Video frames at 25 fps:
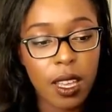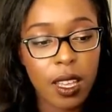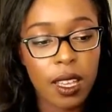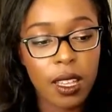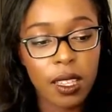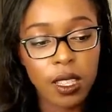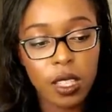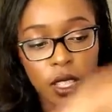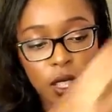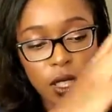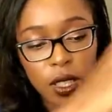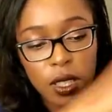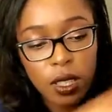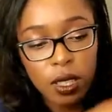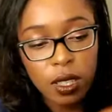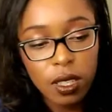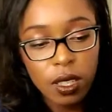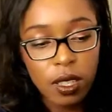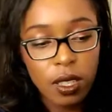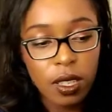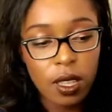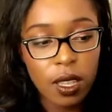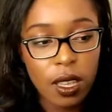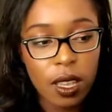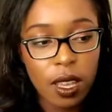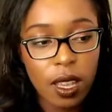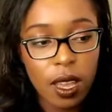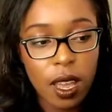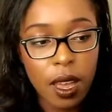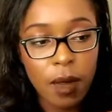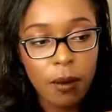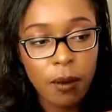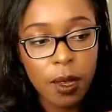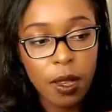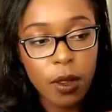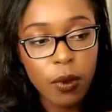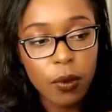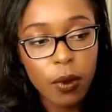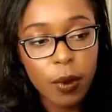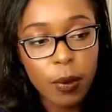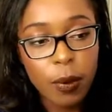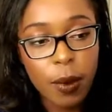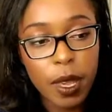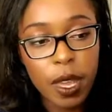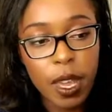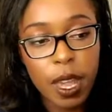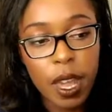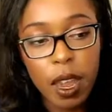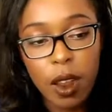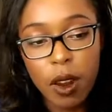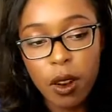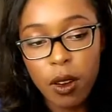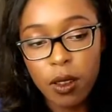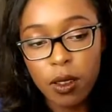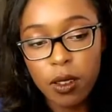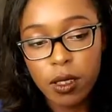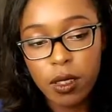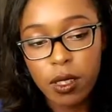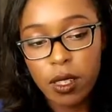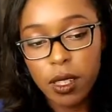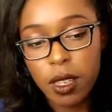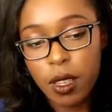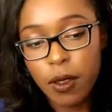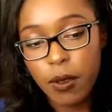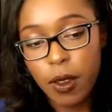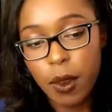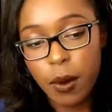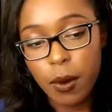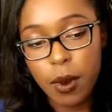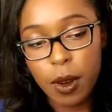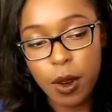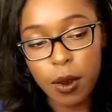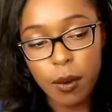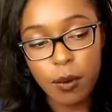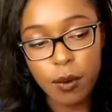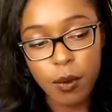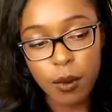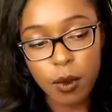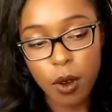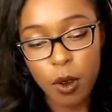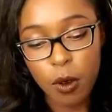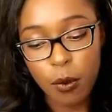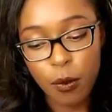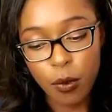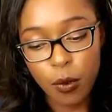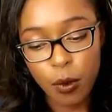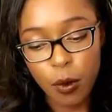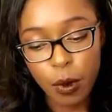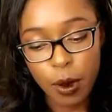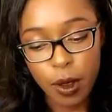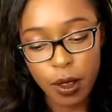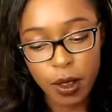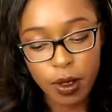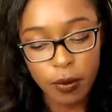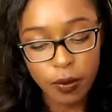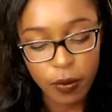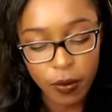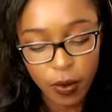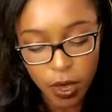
it just, I'm like ripping hairs if I want to comb through it.